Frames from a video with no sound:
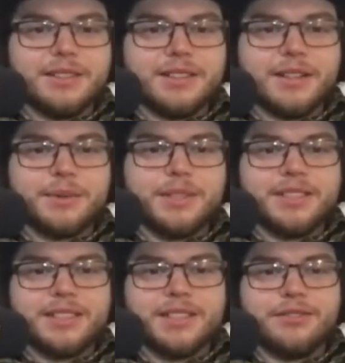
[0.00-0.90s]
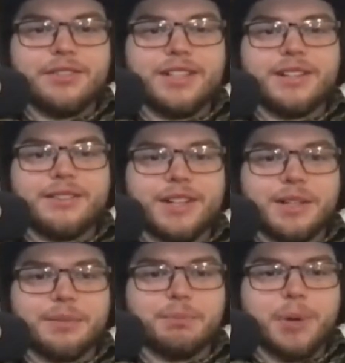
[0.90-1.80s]
when you see a video of like
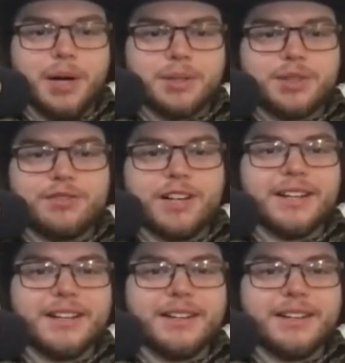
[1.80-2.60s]
bucks fighting.